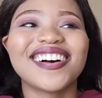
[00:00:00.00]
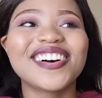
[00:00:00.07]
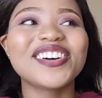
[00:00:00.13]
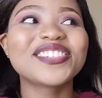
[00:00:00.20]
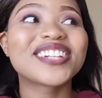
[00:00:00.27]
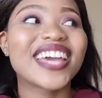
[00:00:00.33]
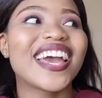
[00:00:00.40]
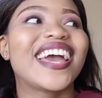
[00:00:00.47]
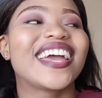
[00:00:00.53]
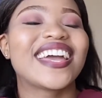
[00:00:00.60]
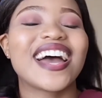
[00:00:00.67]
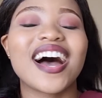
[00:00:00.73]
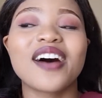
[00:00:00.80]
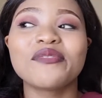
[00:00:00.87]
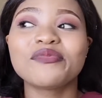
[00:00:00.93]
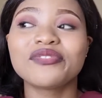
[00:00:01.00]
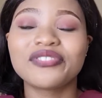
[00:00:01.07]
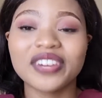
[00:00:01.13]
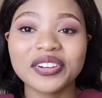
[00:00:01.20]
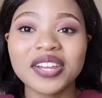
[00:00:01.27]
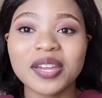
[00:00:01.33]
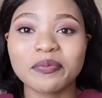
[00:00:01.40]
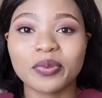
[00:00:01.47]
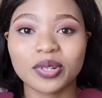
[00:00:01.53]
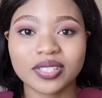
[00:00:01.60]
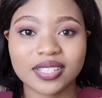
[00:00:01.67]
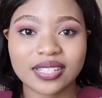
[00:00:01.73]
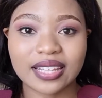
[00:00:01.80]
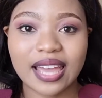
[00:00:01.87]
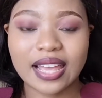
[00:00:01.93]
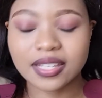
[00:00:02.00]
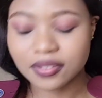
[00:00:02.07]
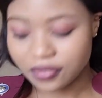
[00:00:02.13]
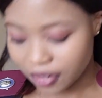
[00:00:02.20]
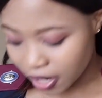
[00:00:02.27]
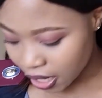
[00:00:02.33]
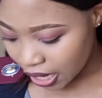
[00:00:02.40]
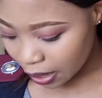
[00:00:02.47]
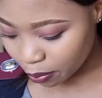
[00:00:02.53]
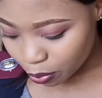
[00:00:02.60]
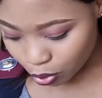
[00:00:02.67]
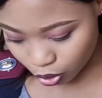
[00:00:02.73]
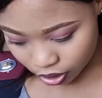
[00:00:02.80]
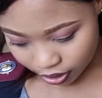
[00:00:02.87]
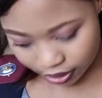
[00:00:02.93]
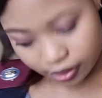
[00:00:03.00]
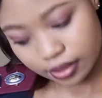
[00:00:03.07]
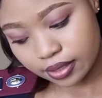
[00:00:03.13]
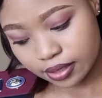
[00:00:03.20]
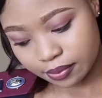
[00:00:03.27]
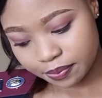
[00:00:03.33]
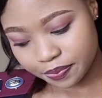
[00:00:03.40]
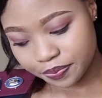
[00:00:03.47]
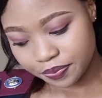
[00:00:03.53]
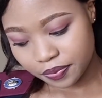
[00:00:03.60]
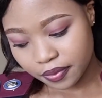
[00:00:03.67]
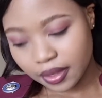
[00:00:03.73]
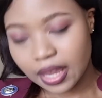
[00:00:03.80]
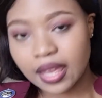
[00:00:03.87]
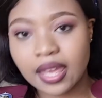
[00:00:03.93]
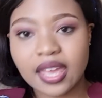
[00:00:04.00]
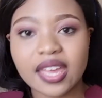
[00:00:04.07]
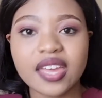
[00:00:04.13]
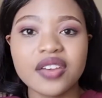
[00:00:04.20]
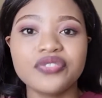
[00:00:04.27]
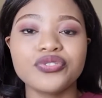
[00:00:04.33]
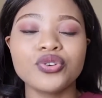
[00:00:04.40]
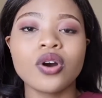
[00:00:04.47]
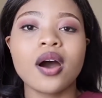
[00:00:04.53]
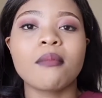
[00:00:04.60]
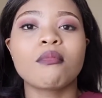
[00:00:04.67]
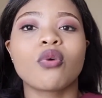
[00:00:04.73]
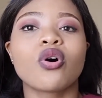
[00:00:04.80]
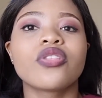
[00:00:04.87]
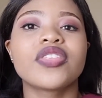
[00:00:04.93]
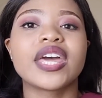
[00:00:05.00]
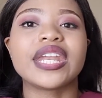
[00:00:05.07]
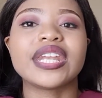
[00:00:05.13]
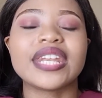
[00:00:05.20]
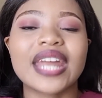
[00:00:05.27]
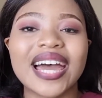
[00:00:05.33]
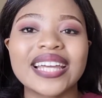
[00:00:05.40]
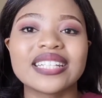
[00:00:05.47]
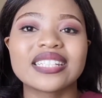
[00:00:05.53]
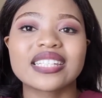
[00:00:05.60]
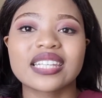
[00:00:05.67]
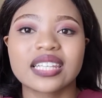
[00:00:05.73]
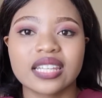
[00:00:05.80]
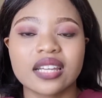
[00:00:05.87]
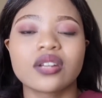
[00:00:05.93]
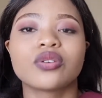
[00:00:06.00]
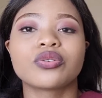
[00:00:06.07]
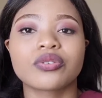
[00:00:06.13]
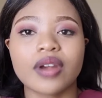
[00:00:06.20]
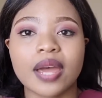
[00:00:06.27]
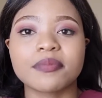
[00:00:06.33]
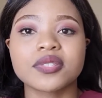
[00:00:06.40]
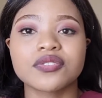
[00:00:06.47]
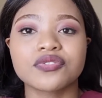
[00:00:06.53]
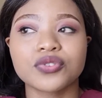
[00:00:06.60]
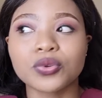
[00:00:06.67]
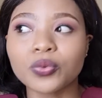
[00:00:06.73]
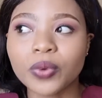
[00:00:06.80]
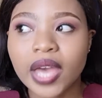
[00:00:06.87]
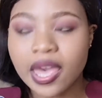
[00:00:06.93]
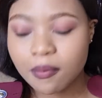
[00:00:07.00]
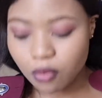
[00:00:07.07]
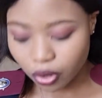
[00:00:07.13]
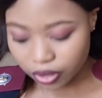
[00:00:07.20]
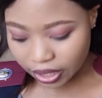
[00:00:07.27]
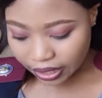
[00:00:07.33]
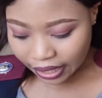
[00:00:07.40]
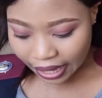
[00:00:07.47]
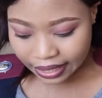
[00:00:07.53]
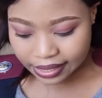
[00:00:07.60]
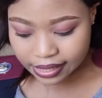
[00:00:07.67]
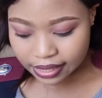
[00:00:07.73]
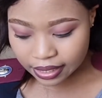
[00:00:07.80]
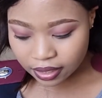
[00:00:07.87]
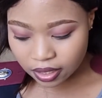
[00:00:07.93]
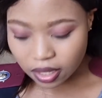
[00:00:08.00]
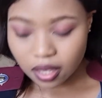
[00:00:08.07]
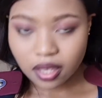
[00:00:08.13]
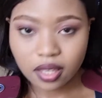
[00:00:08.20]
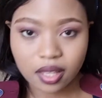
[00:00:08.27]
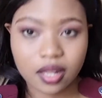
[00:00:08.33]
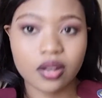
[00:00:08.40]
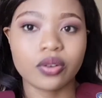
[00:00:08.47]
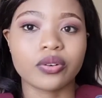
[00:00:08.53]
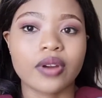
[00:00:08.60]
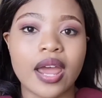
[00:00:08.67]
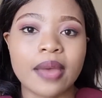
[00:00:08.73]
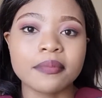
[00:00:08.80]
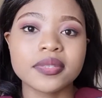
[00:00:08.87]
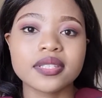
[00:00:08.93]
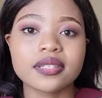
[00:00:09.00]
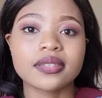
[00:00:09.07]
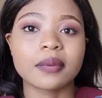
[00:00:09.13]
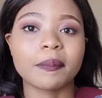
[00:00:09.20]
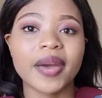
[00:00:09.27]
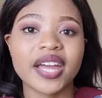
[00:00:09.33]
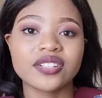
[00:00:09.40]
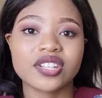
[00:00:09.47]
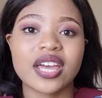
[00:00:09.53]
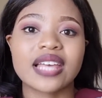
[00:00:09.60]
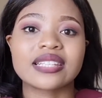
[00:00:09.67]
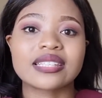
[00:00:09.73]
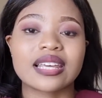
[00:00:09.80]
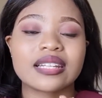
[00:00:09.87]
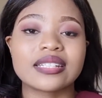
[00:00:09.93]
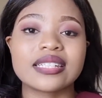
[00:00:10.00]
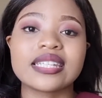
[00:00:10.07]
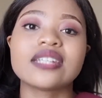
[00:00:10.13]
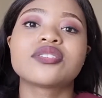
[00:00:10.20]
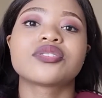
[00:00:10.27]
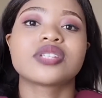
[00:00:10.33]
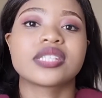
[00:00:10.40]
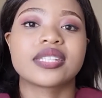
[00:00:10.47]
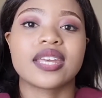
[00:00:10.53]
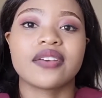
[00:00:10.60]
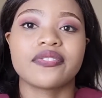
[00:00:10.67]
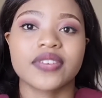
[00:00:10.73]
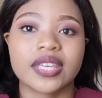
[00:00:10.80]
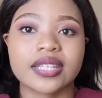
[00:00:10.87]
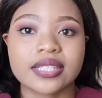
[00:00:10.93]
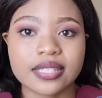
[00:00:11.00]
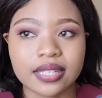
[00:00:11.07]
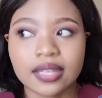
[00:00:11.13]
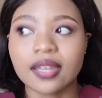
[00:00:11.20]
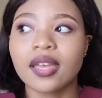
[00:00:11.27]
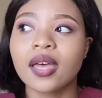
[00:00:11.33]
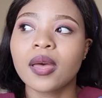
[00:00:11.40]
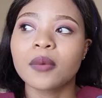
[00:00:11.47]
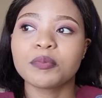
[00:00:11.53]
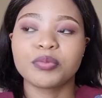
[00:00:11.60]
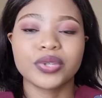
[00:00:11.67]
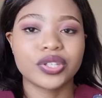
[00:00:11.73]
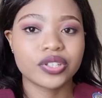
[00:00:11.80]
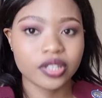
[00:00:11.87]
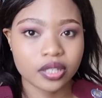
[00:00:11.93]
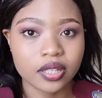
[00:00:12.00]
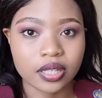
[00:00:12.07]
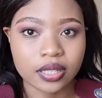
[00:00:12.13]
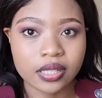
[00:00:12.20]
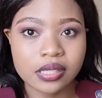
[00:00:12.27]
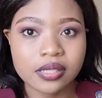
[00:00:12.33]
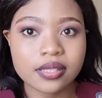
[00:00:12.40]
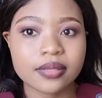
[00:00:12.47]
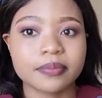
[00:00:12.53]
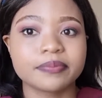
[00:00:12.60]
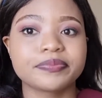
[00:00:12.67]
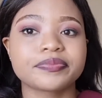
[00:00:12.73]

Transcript: Okay, very important, guys, very important. If you are more than 90 kilograms, if you weigh more than 90 kilograms, the patch has a decreased efficacy because